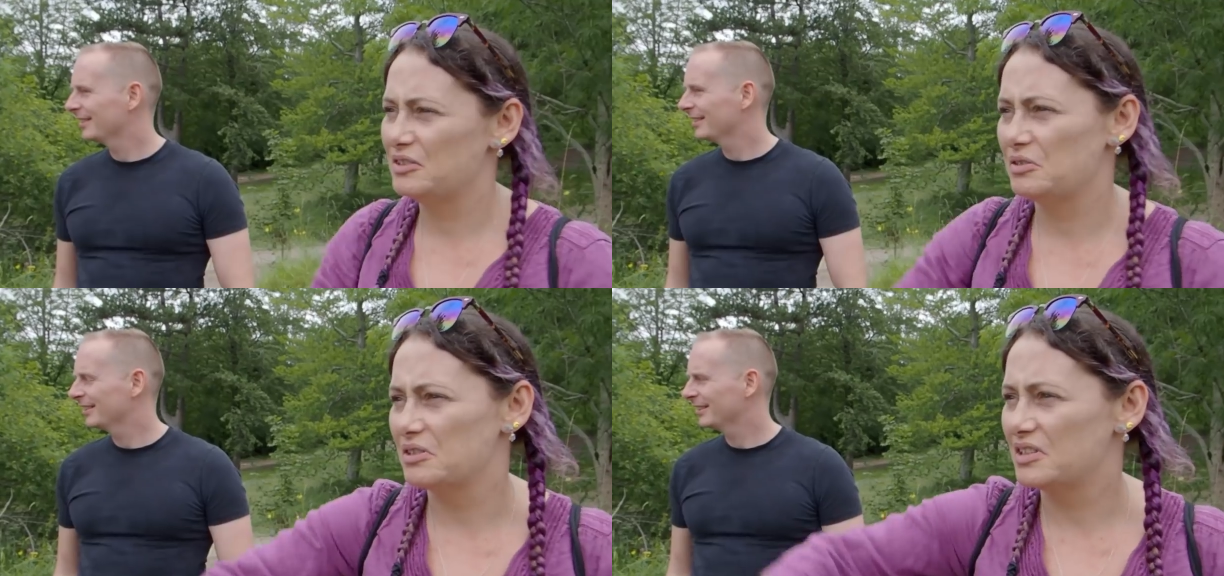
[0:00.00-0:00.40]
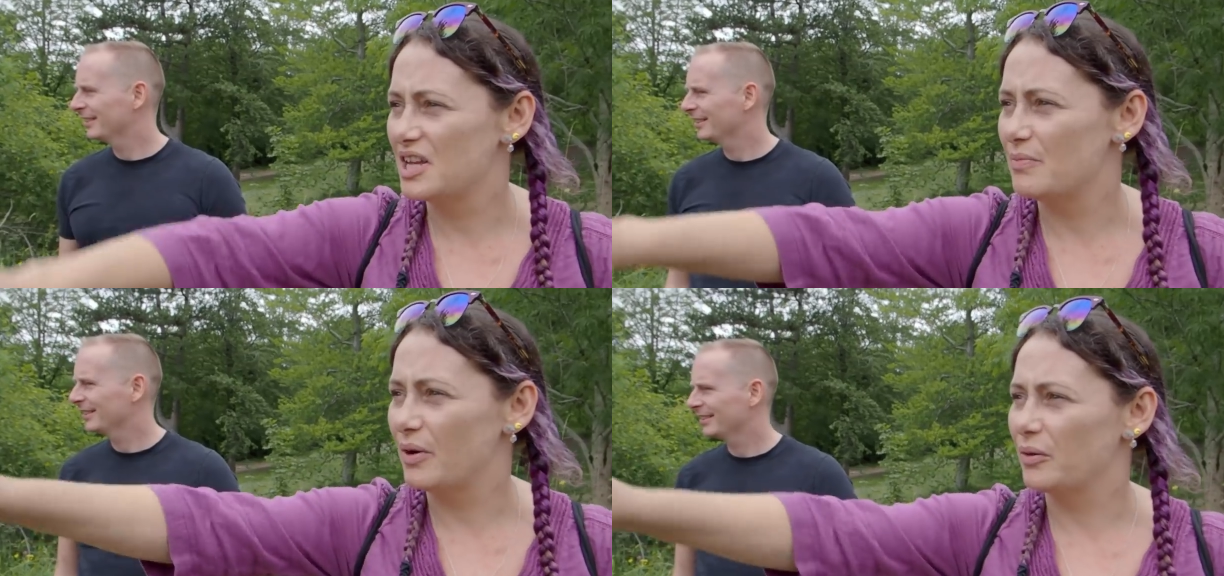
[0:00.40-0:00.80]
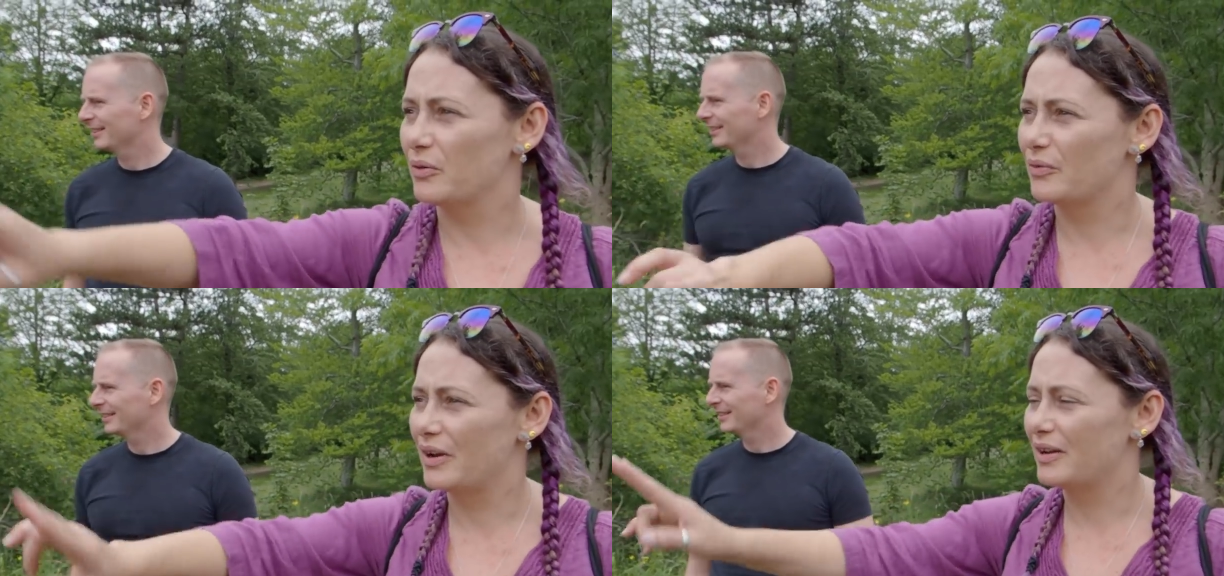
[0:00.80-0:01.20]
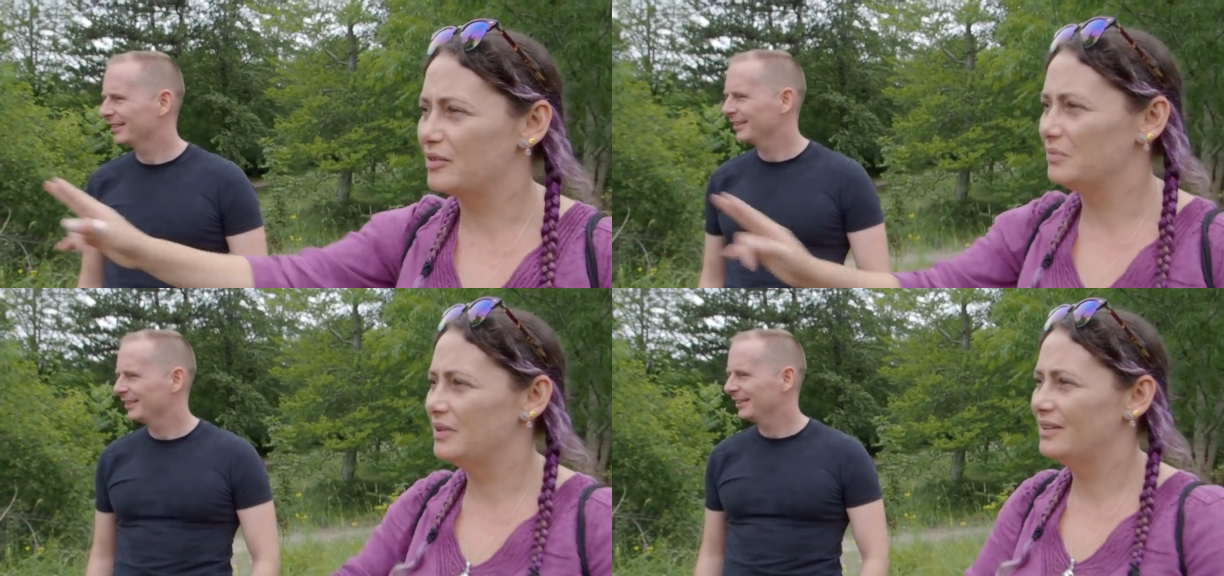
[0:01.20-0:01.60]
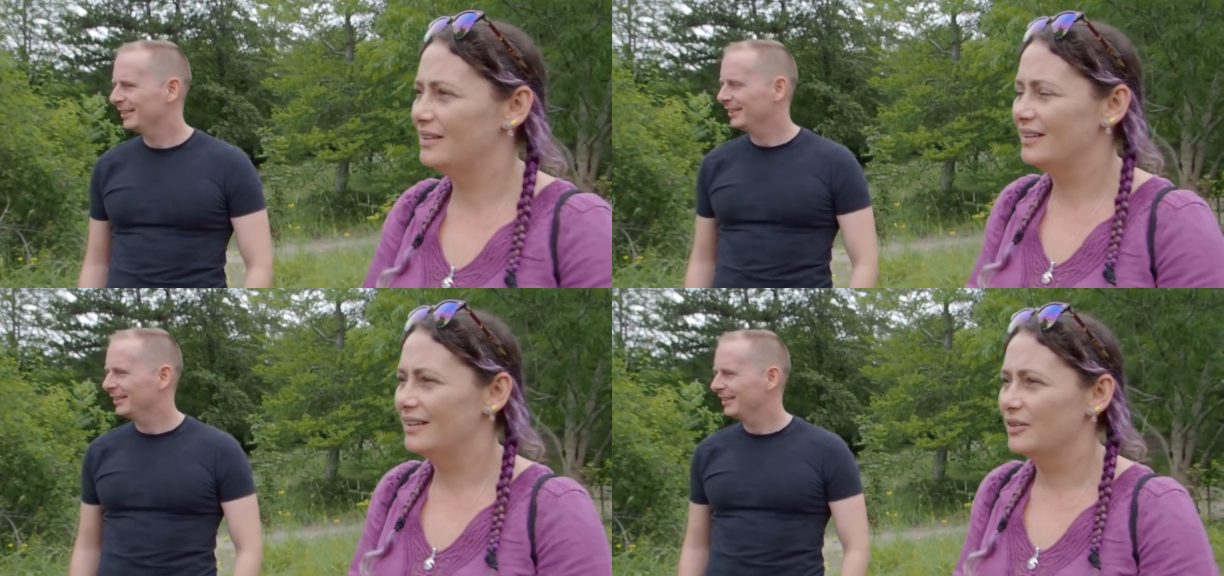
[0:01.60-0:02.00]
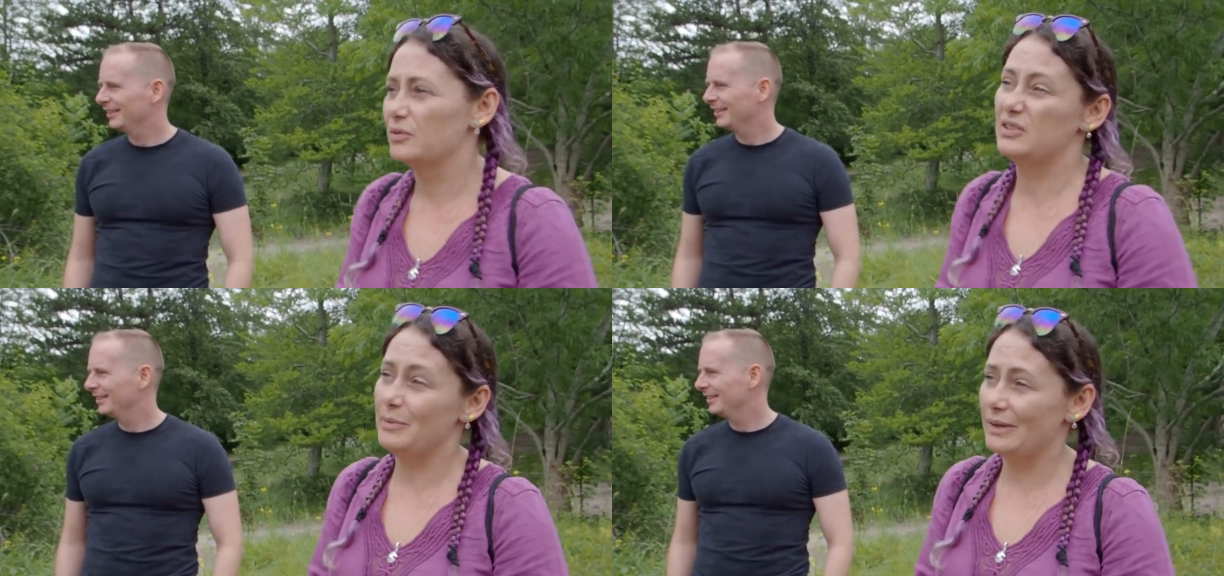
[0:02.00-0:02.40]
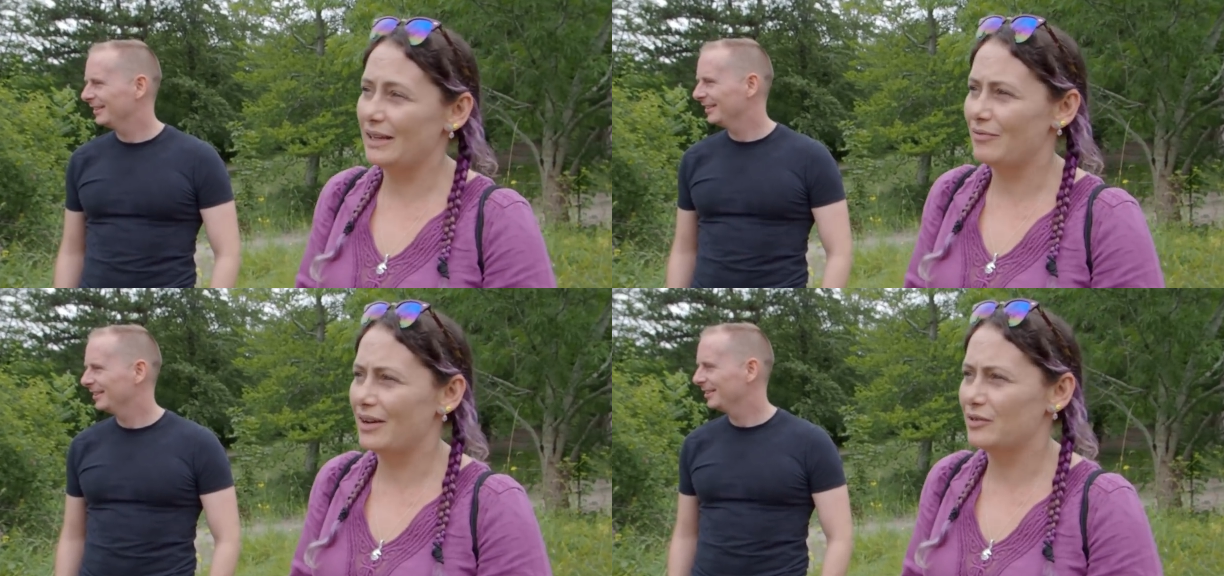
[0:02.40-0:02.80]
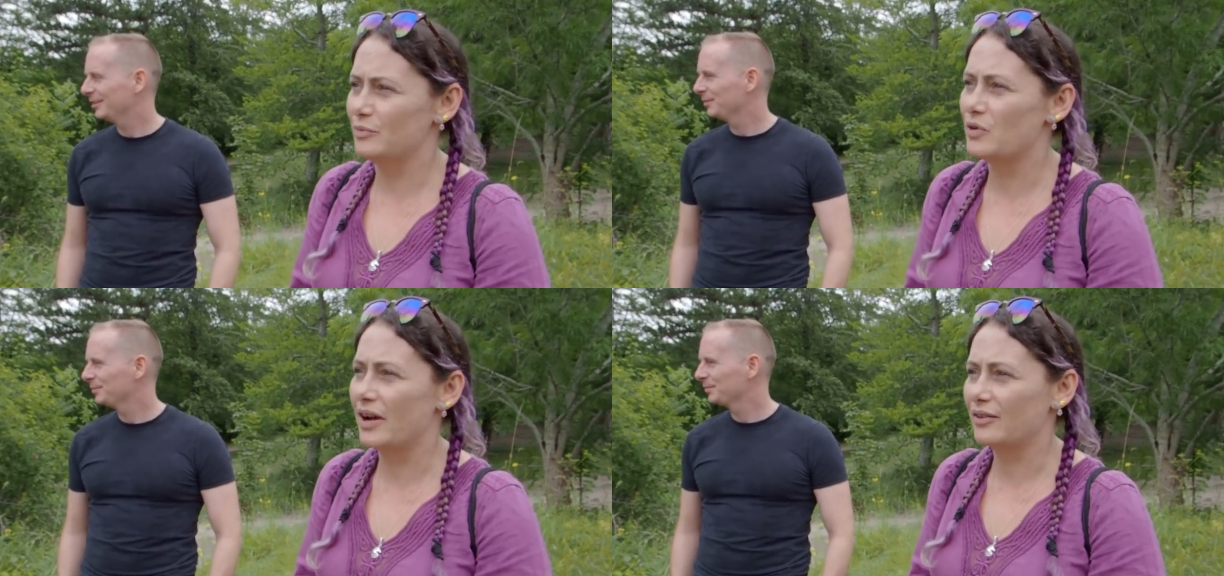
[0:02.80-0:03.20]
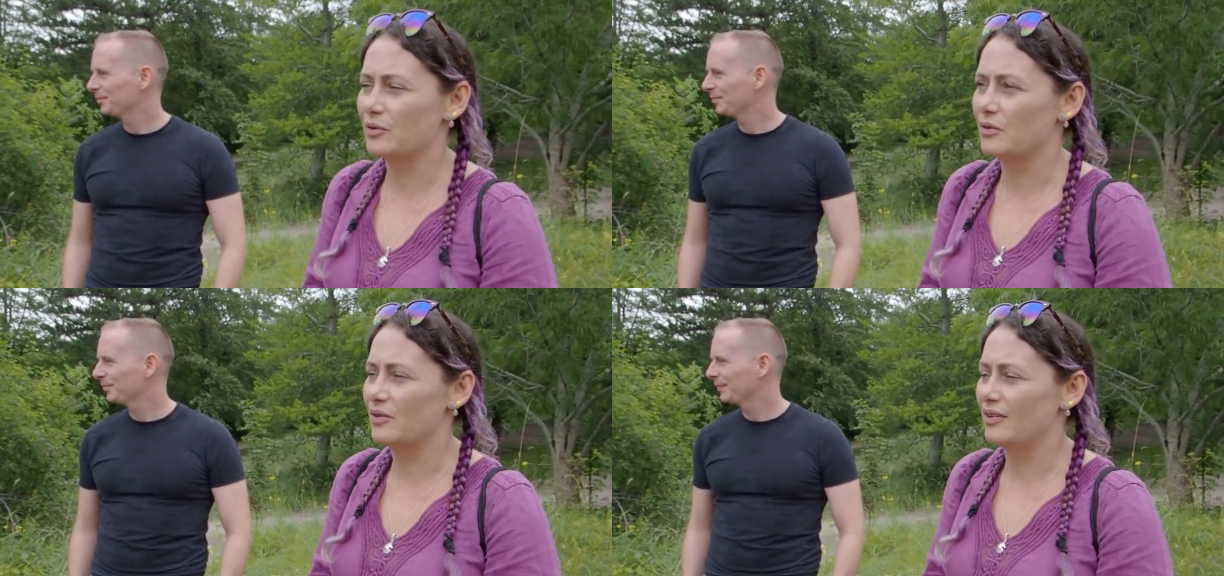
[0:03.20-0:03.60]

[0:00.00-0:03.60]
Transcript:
Speaker 1: you can see by all the random, seemingly random tracks across